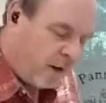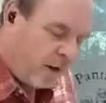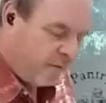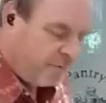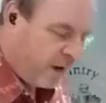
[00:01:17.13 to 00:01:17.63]

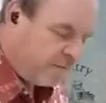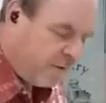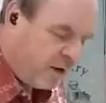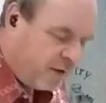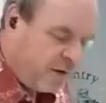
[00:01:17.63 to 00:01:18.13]
Uh,
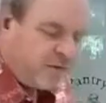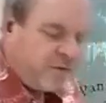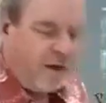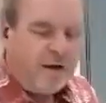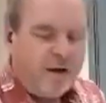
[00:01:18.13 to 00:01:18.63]
Vadouvan is,
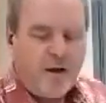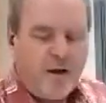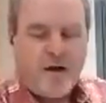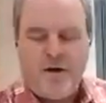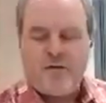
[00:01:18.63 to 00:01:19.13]
a,
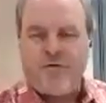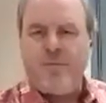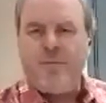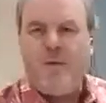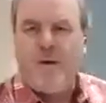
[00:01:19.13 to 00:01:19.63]
uh, is
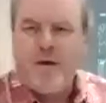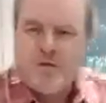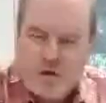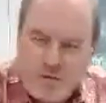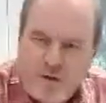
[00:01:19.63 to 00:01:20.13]
from uh,
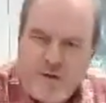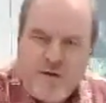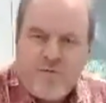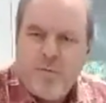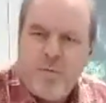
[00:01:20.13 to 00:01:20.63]
southern
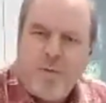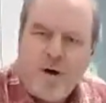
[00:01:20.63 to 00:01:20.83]
India, from the